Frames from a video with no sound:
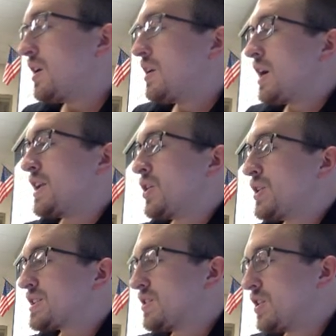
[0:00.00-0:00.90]
I know
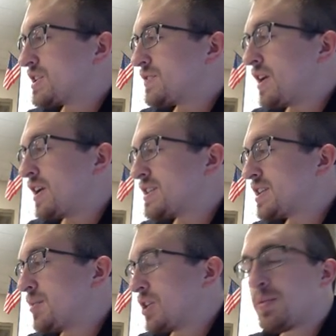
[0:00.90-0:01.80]
this looks very
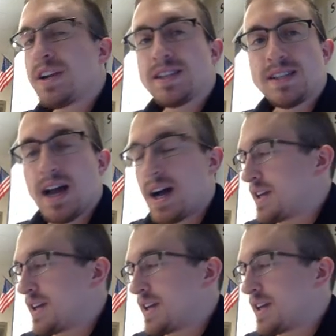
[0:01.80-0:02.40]
similar, but it's not.